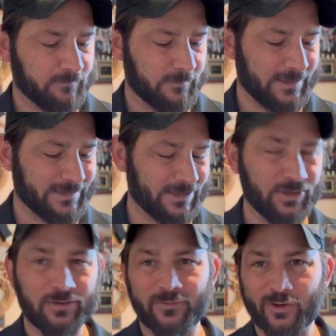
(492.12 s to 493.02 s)
it says
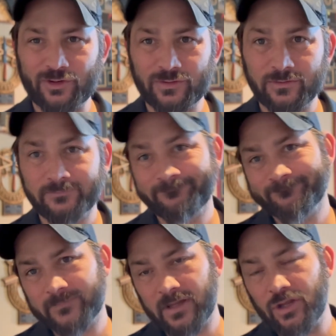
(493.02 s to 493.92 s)
universal.
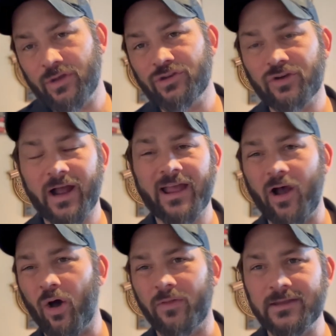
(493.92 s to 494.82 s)
You can try
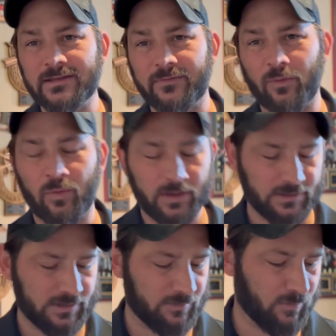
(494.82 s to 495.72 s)
all these different
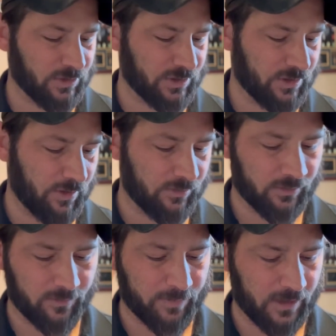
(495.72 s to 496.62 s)
ones. We're just gonna go
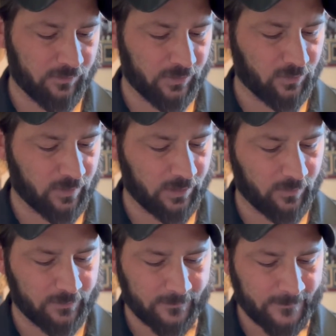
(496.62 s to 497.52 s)
to the P320
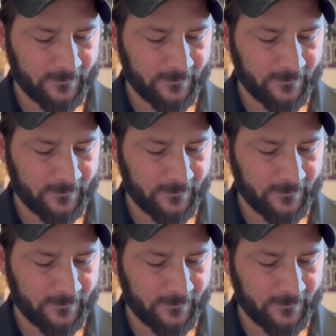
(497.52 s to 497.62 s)
one.